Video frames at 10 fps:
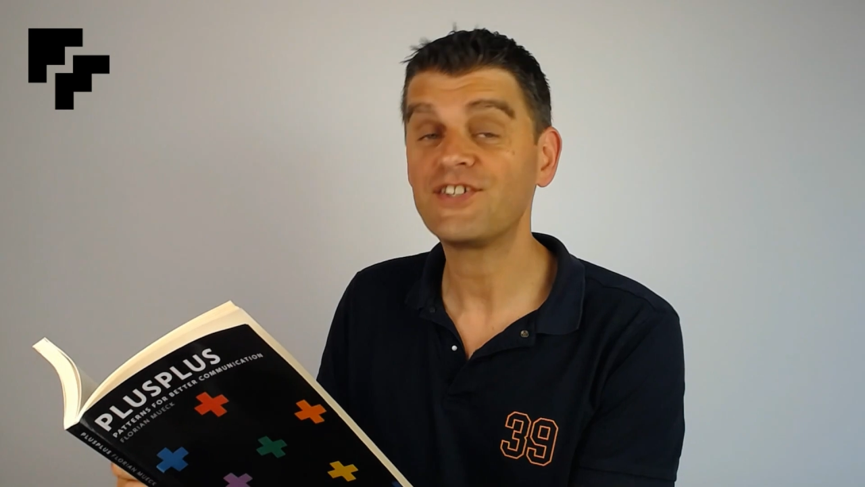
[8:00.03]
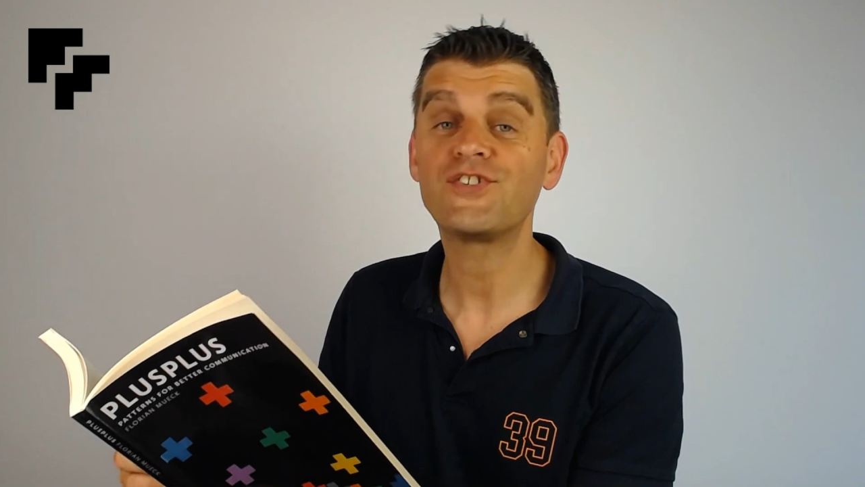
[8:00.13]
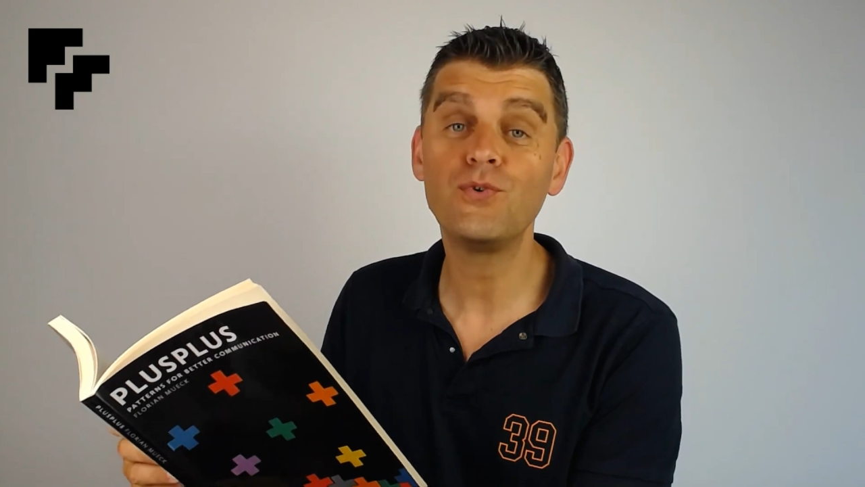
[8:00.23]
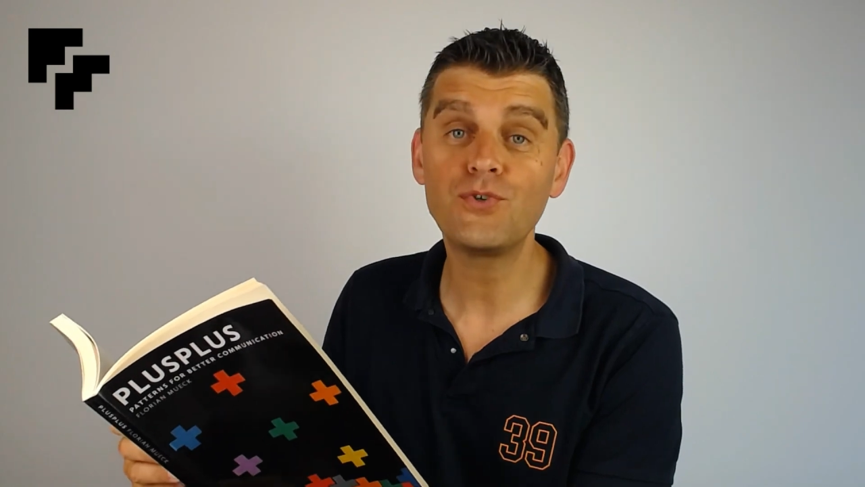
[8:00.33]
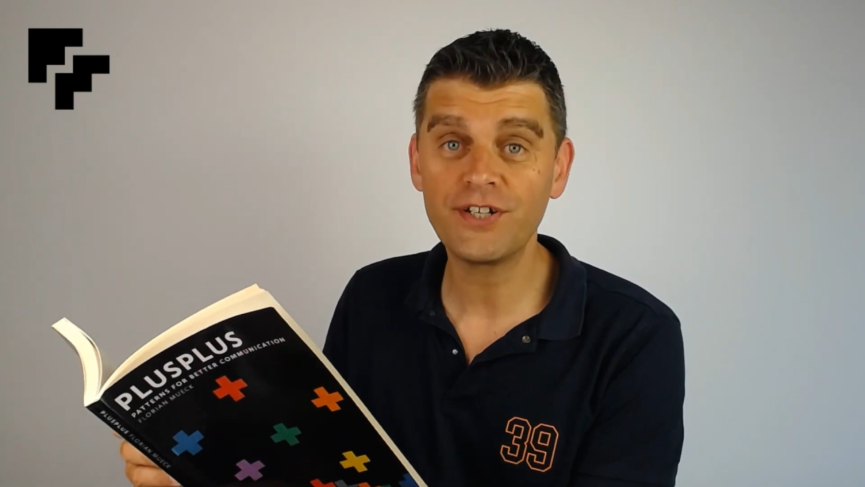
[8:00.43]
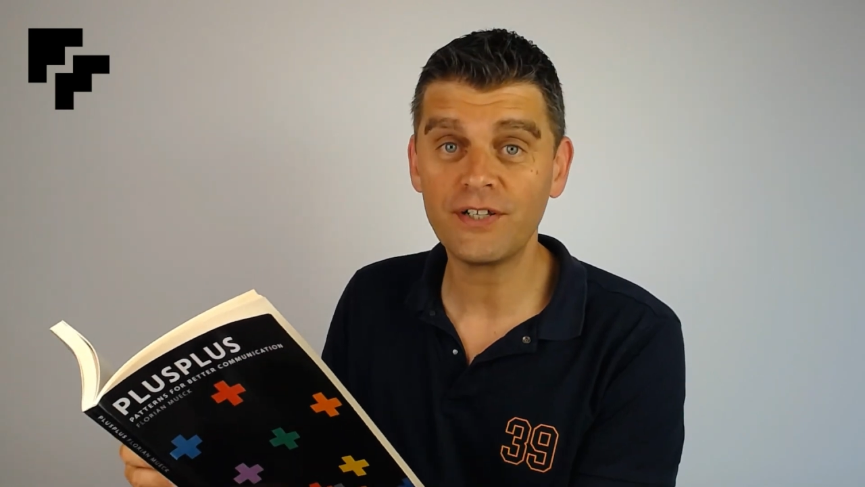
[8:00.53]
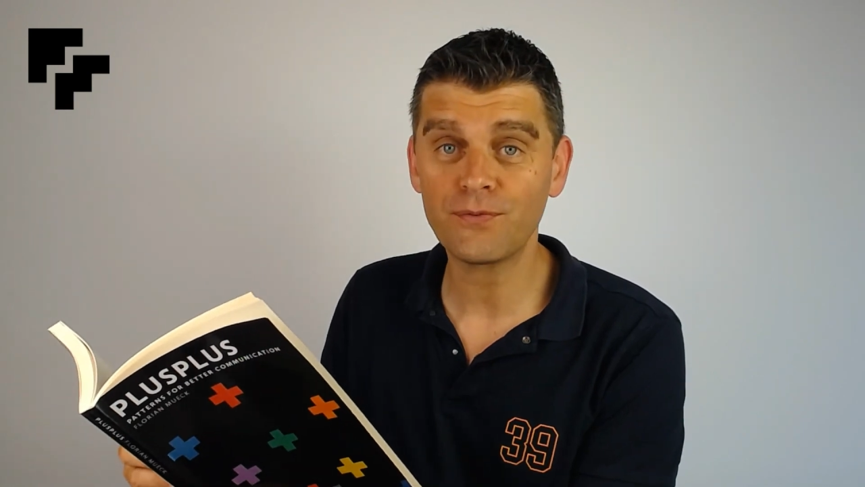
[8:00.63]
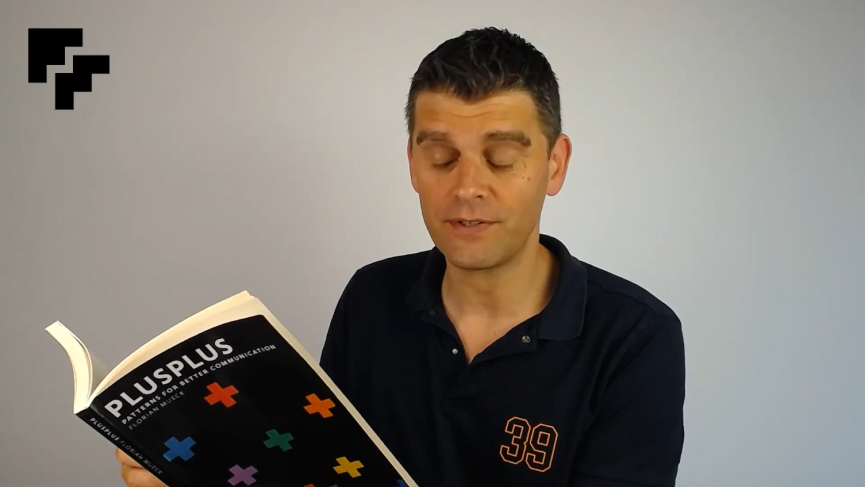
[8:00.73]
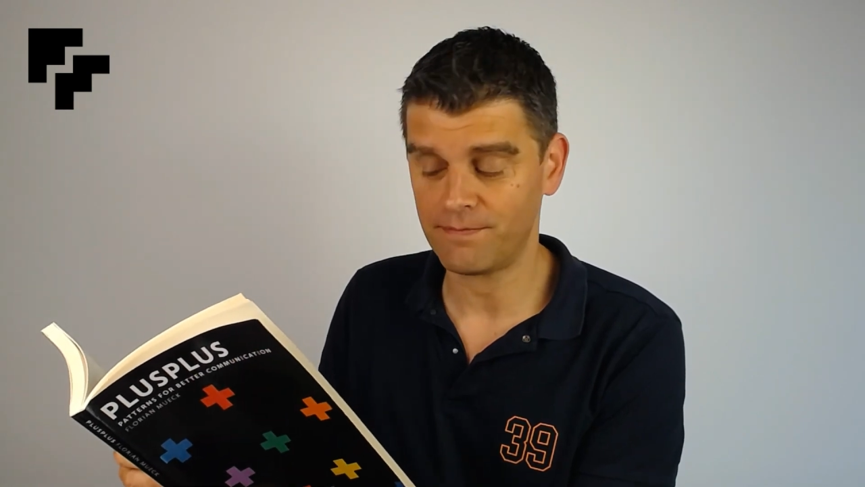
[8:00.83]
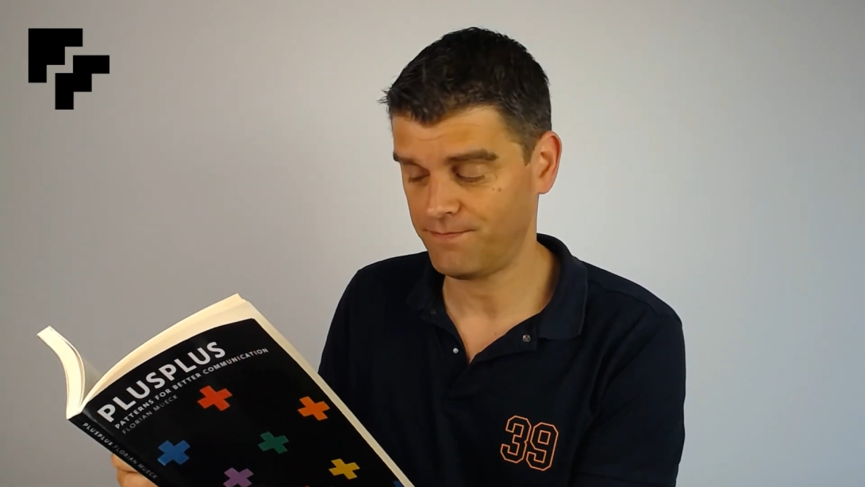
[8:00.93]
2
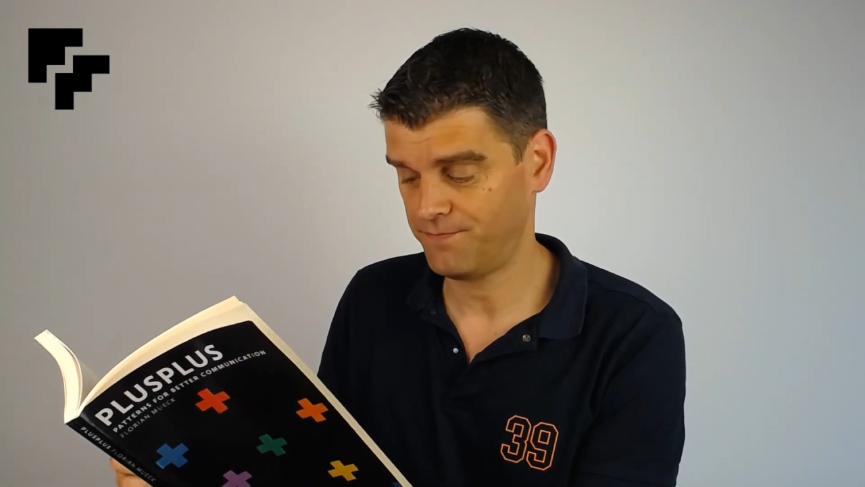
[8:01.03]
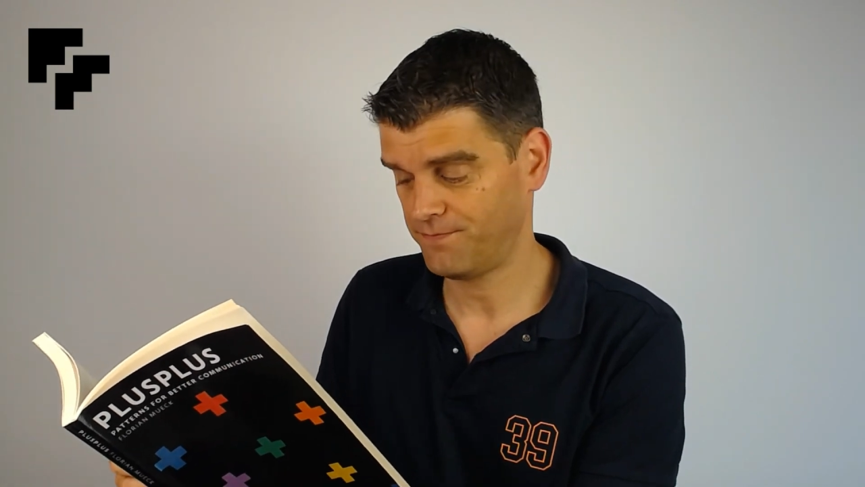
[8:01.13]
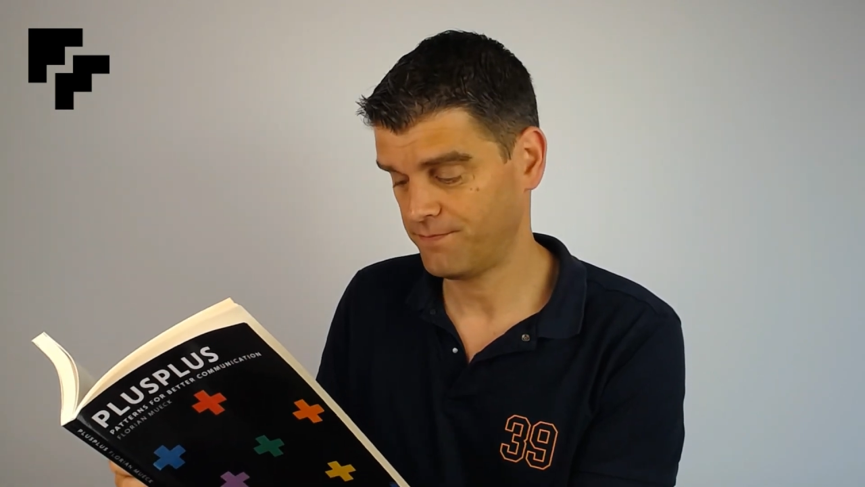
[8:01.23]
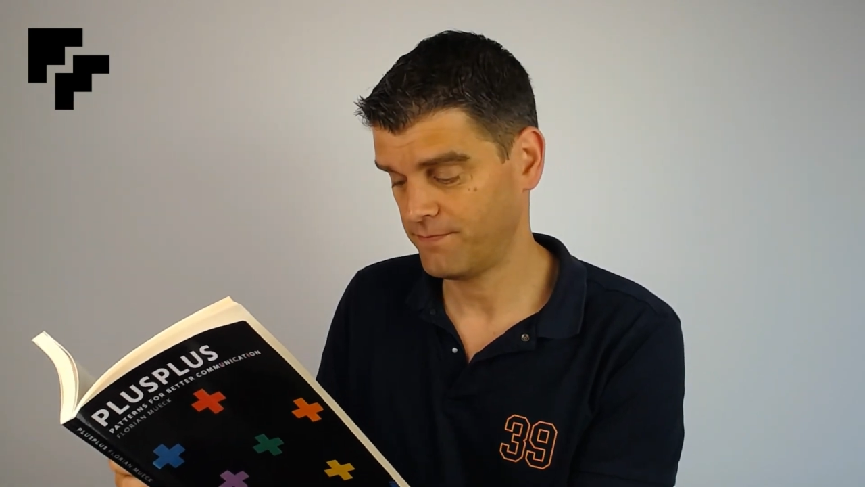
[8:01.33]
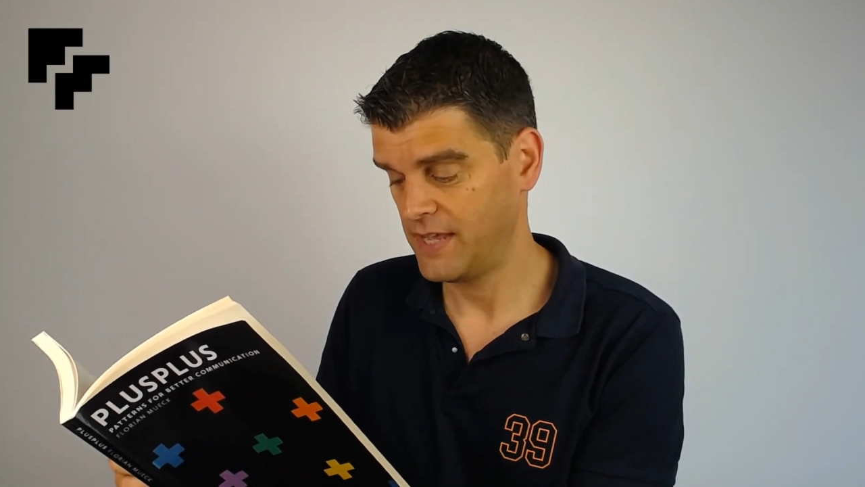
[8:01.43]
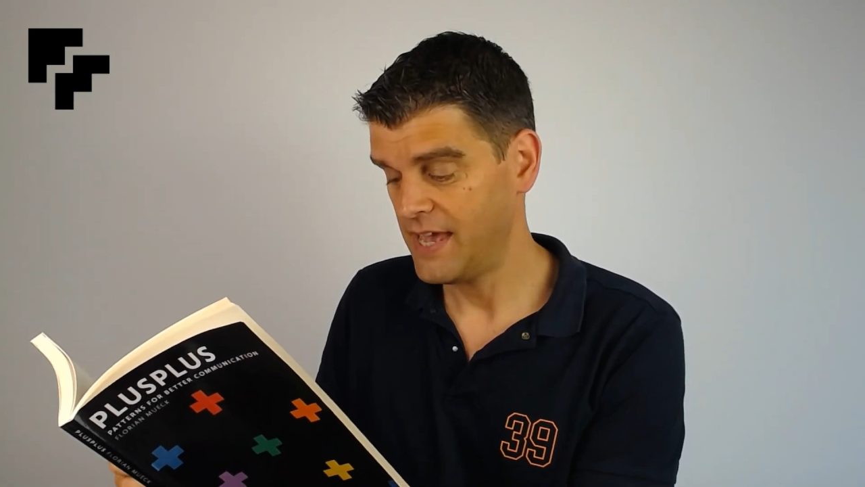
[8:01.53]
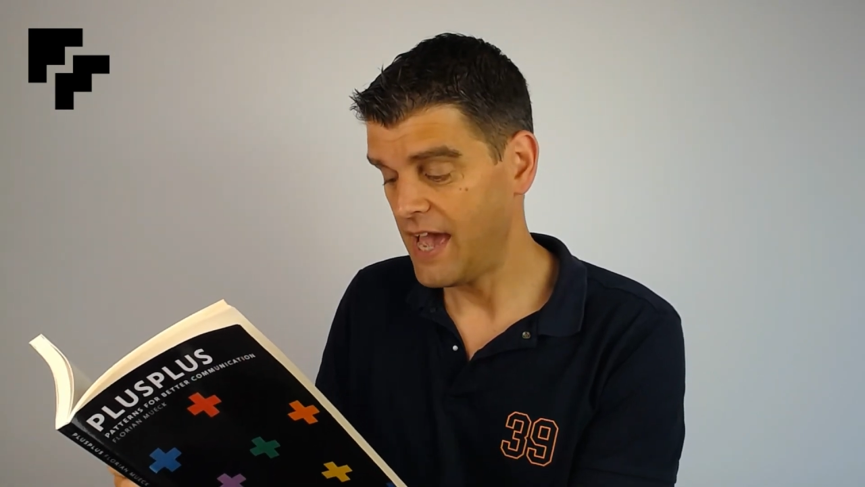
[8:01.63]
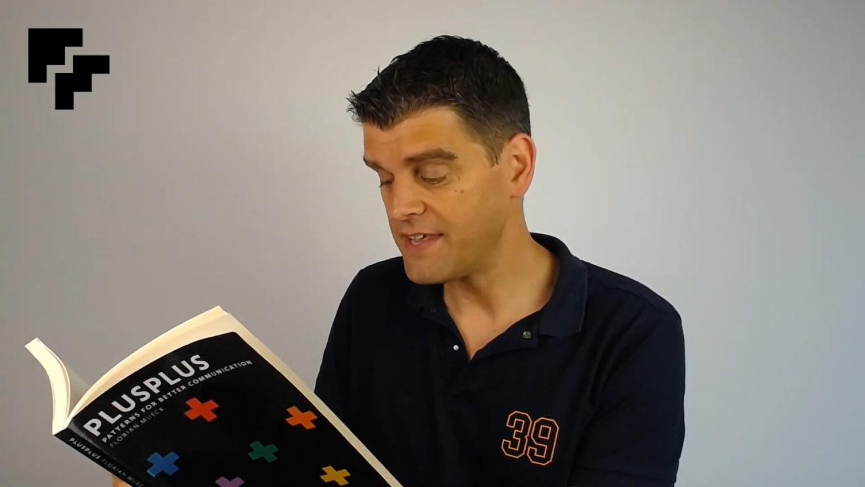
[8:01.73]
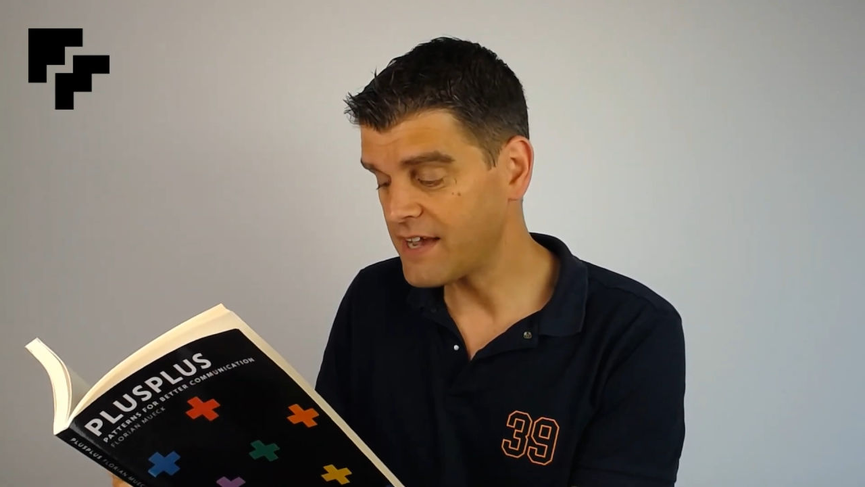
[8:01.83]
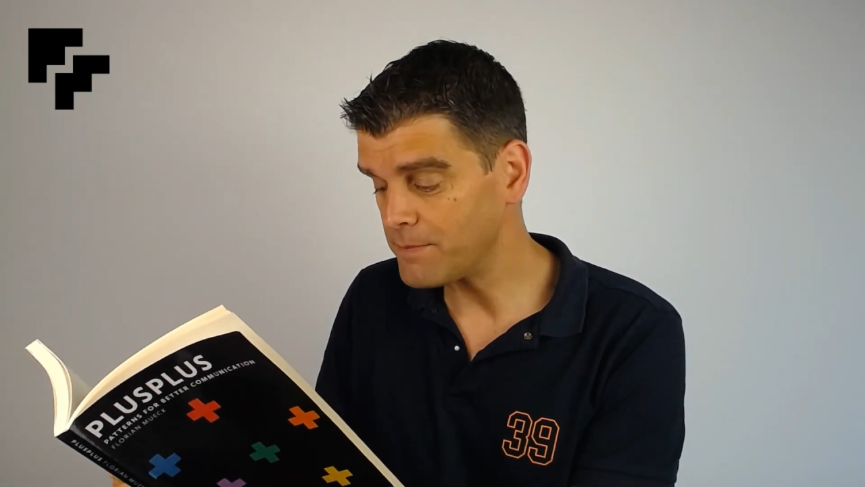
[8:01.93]
children.
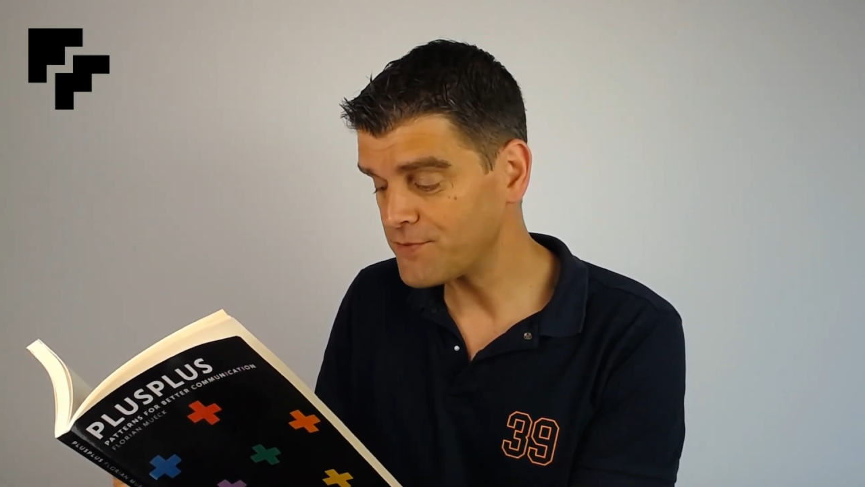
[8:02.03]
And he comes